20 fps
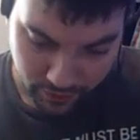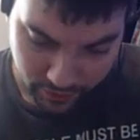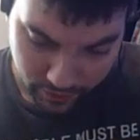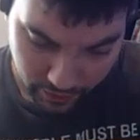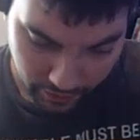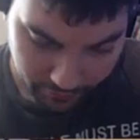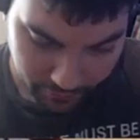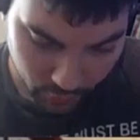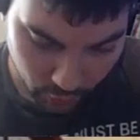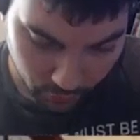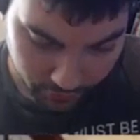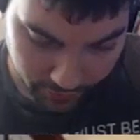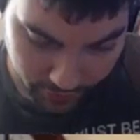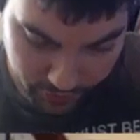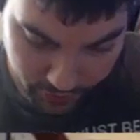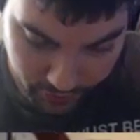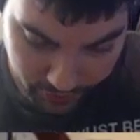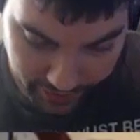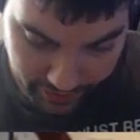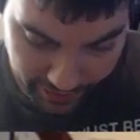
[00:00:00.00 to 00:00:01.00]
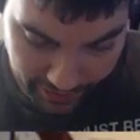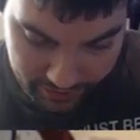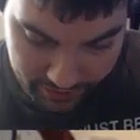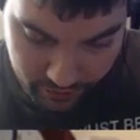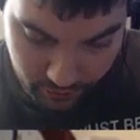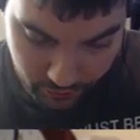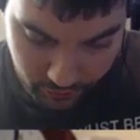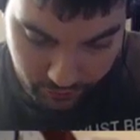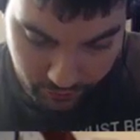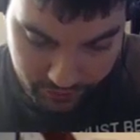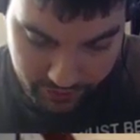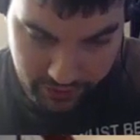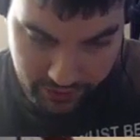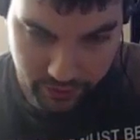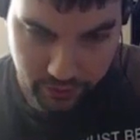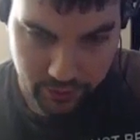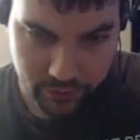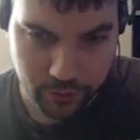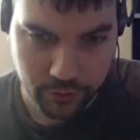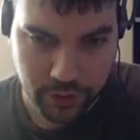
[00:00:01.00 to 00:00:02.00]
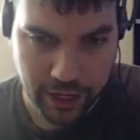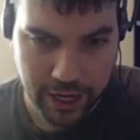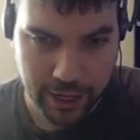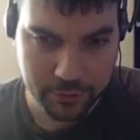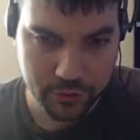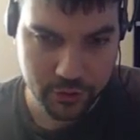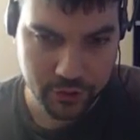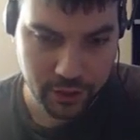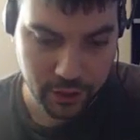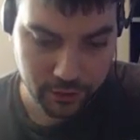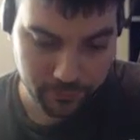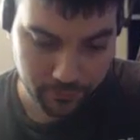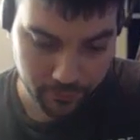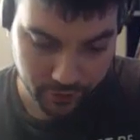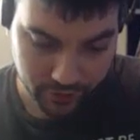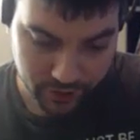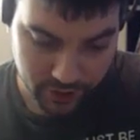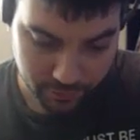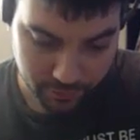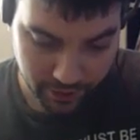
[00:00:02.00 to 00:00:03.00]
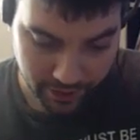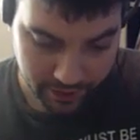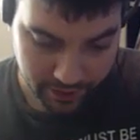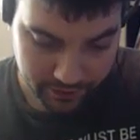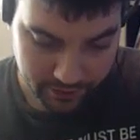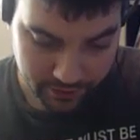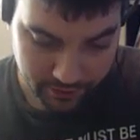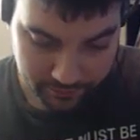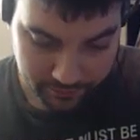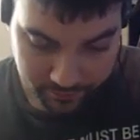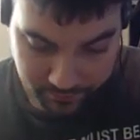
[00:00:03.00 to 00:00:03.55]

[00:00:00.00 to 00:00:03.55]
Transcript: if you go over here to your castle, you see a little option here for expand.